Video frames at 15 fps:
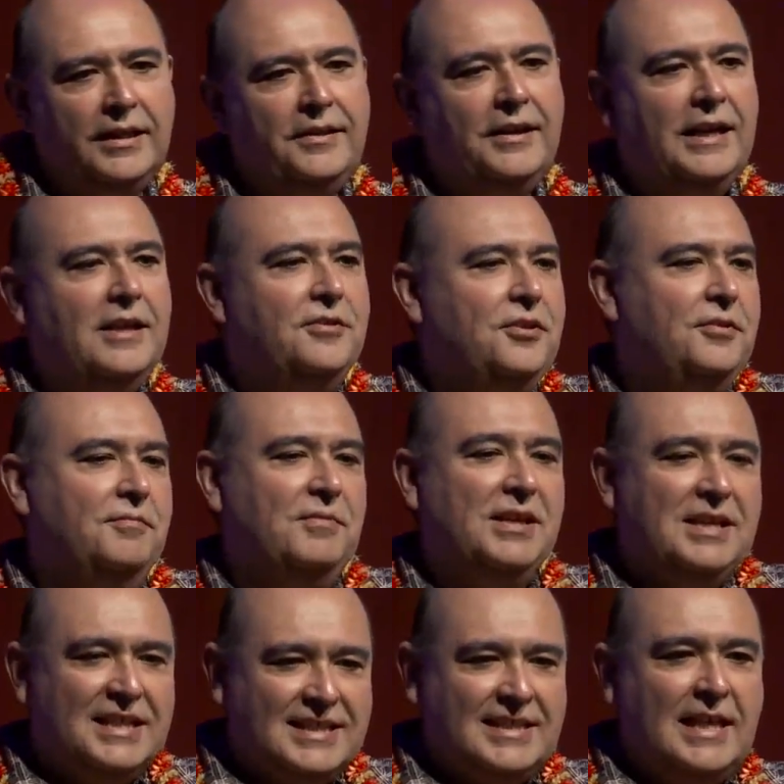and your
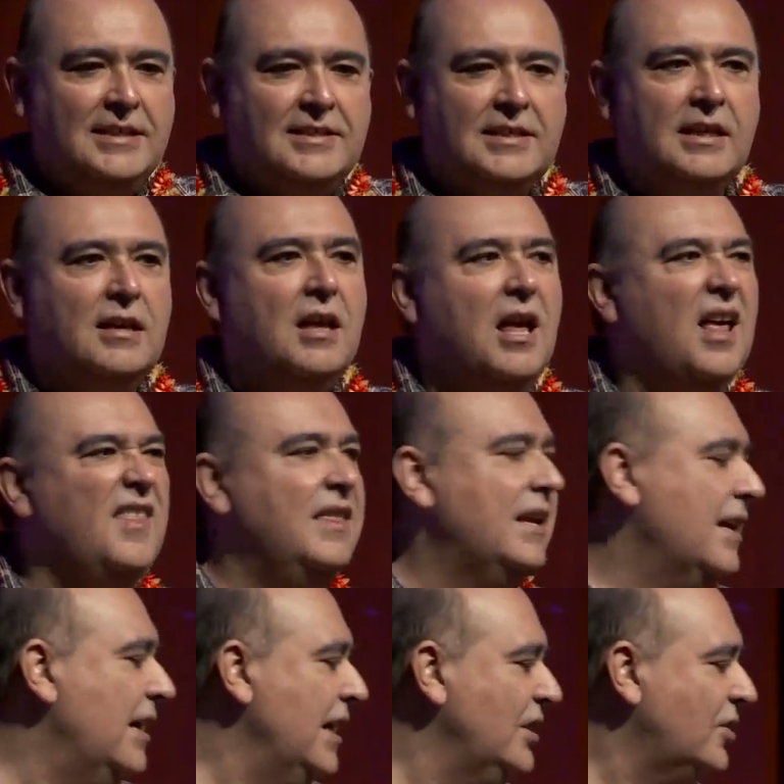sensing, the
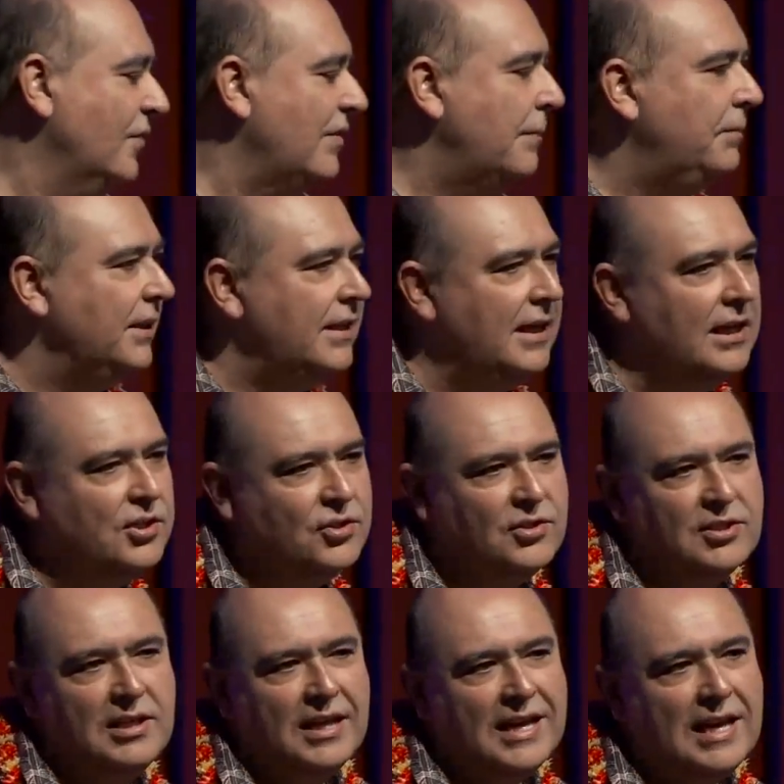kinds of
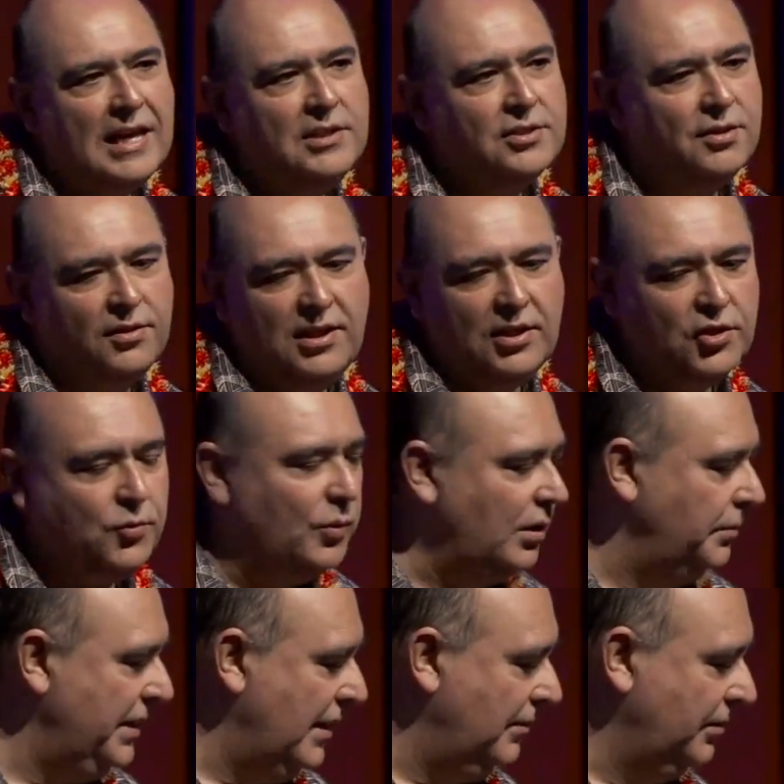applications, the kinds of things
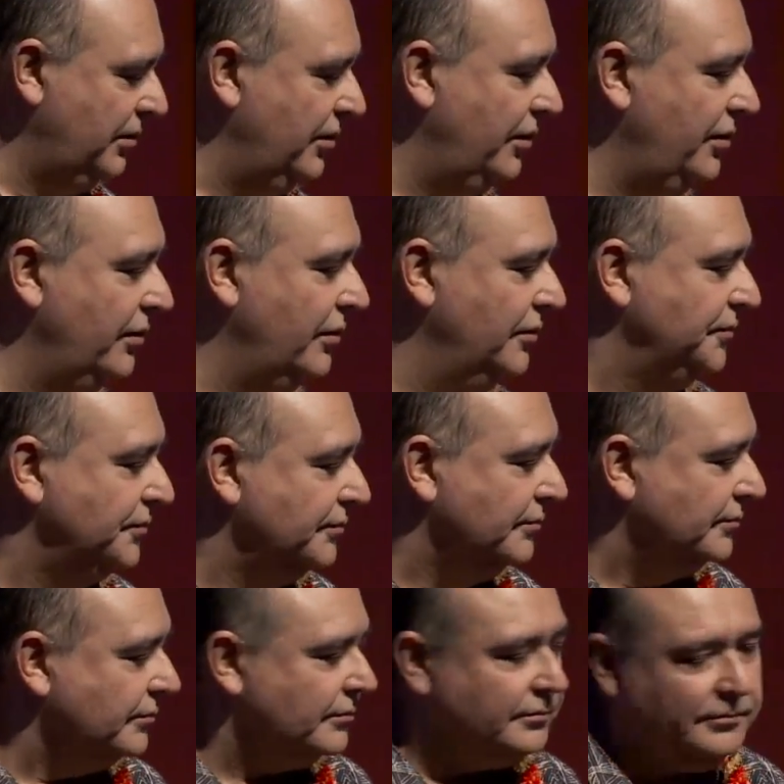we'll be able to do
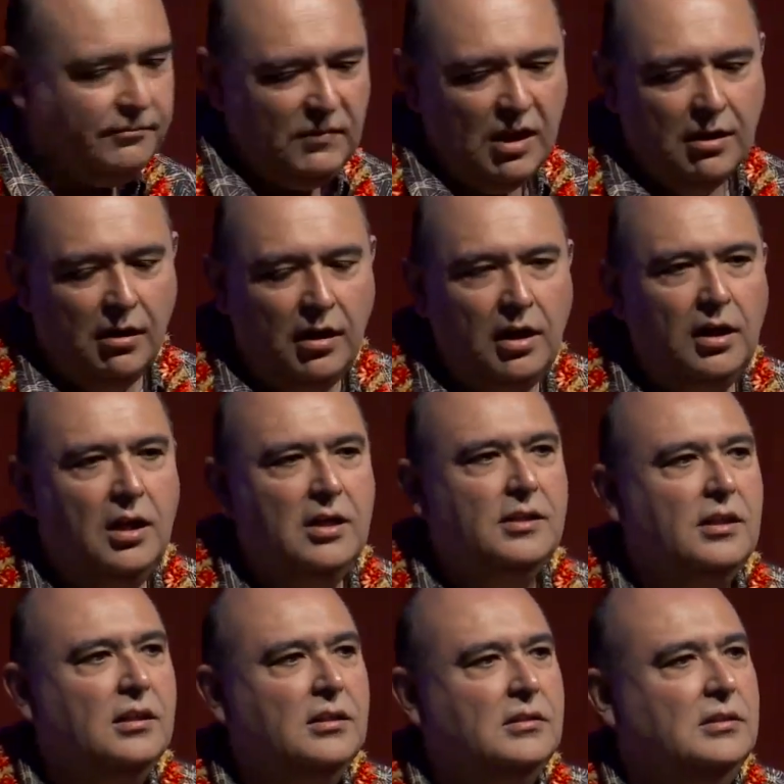are
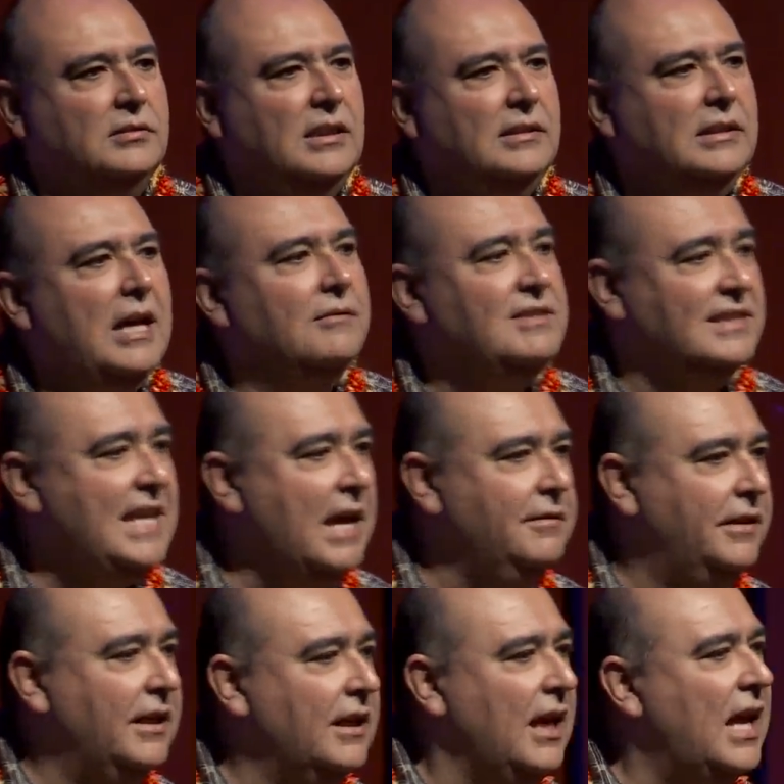
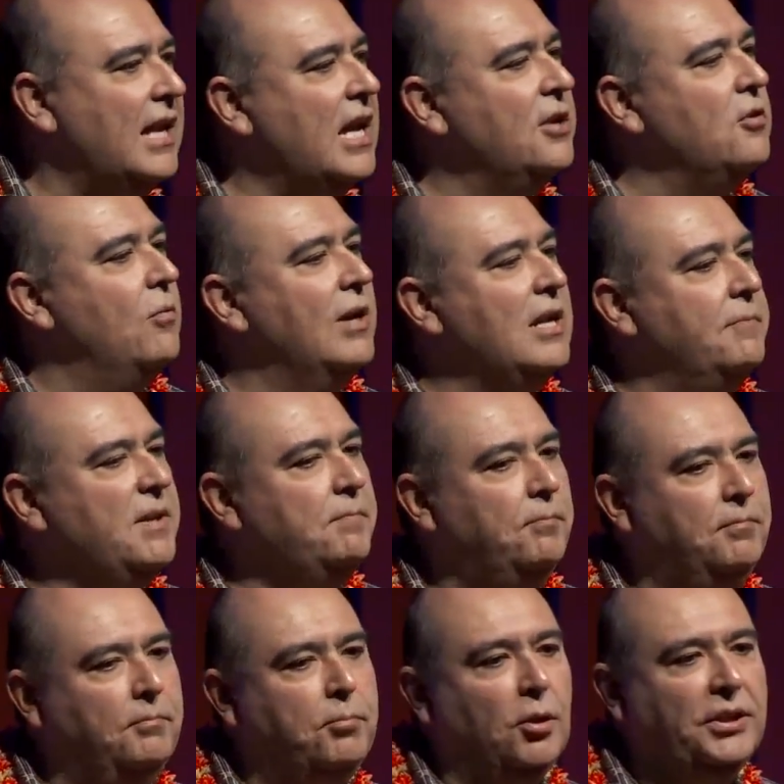outstanding. And I don't want to be
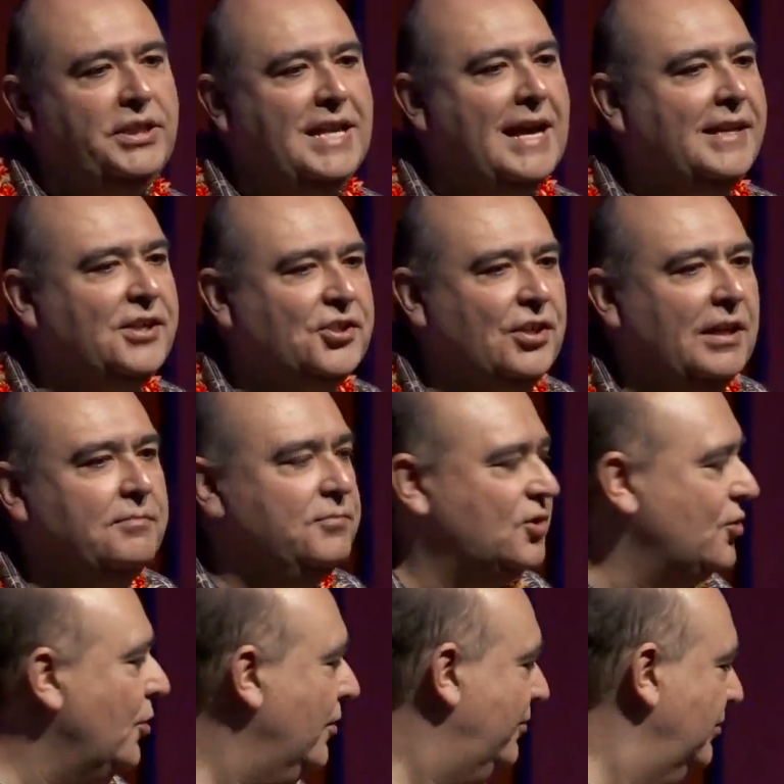Pollyannish,
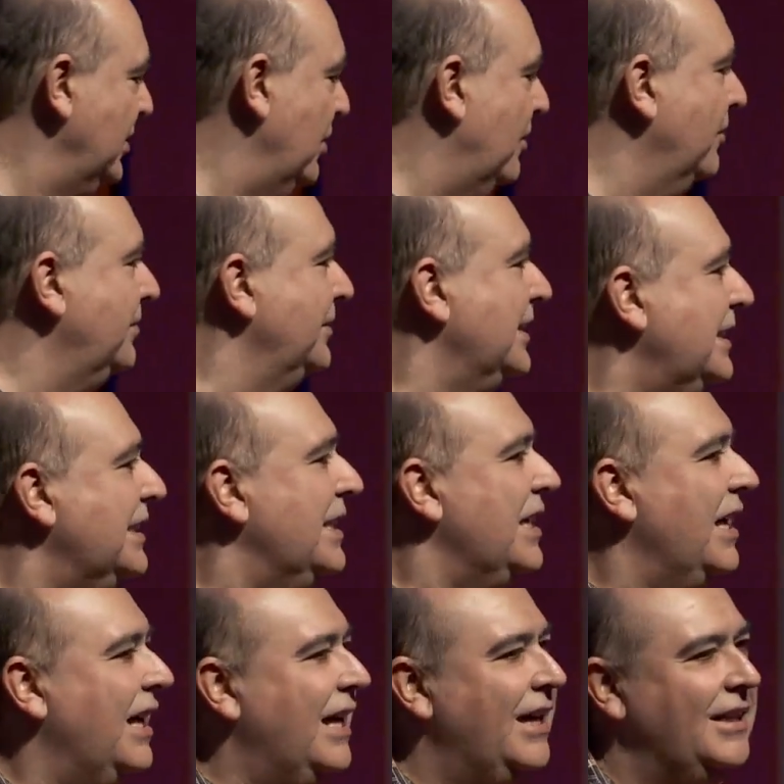so, you know,
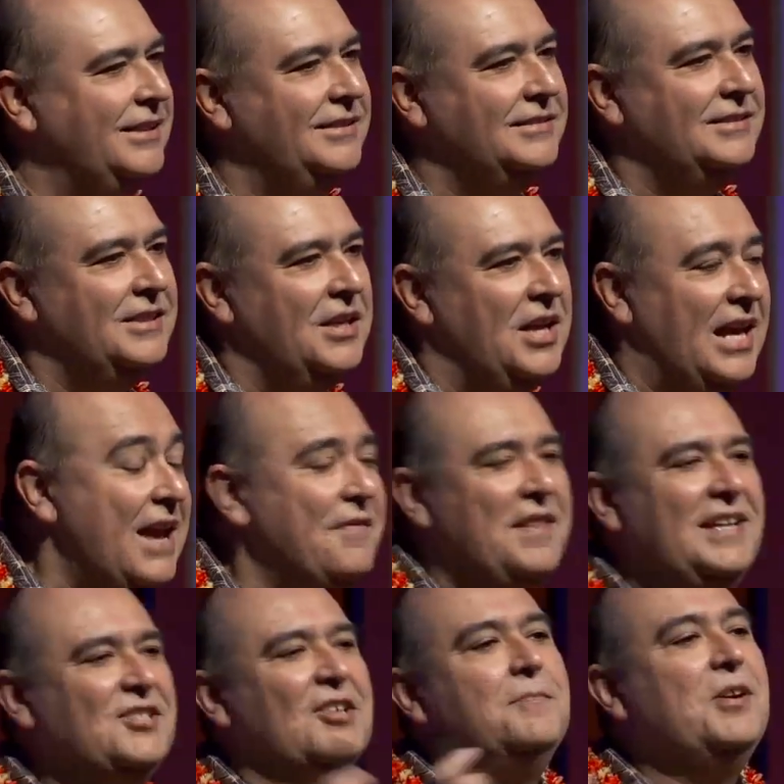
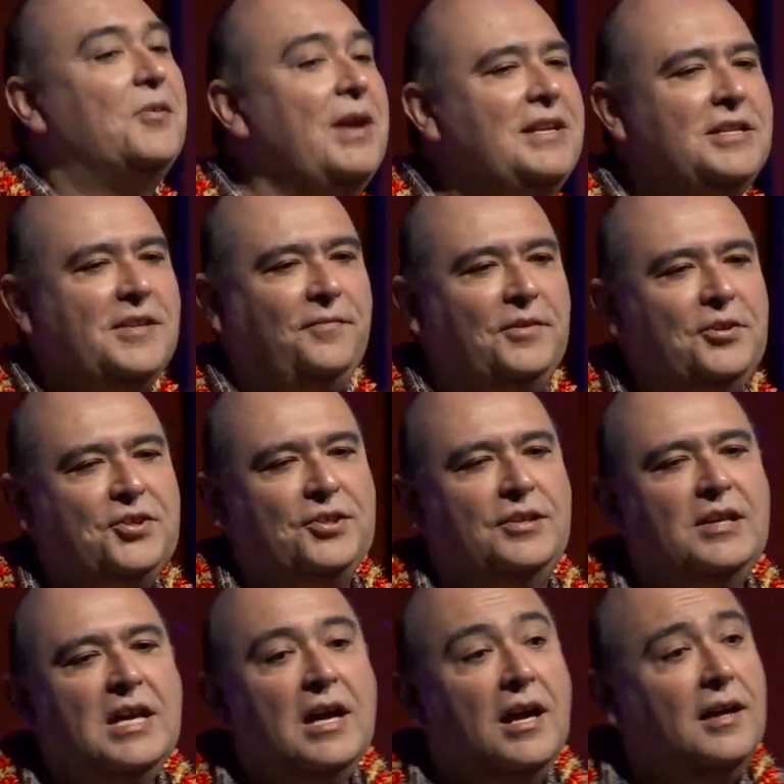everything's going to be great in the
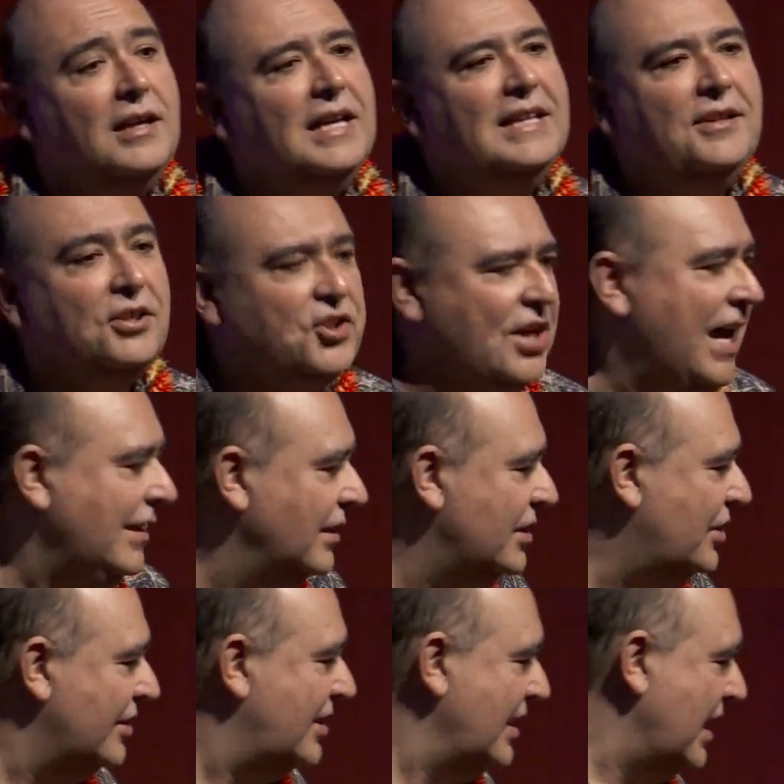future. There are
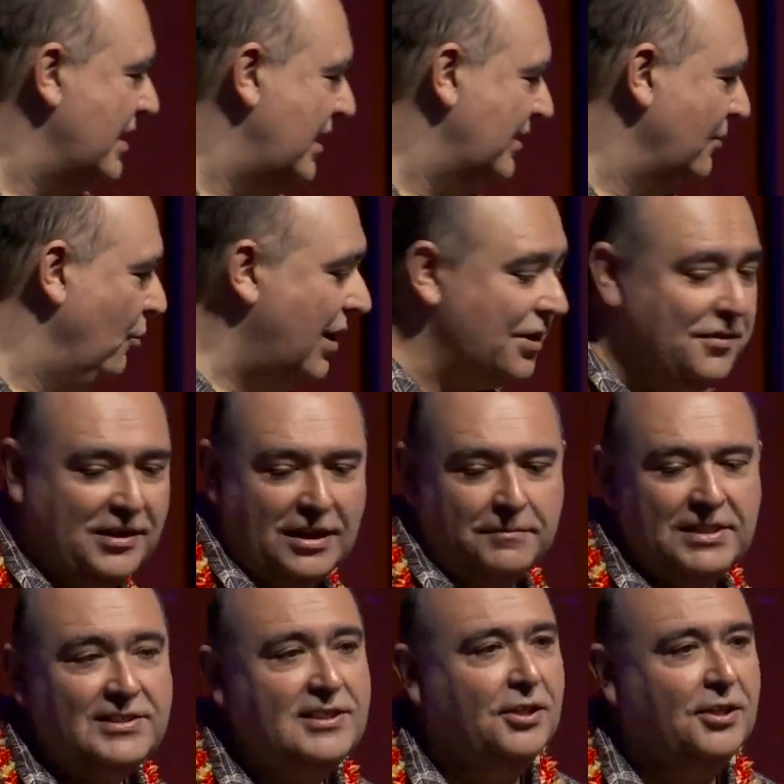challenges, and one of them is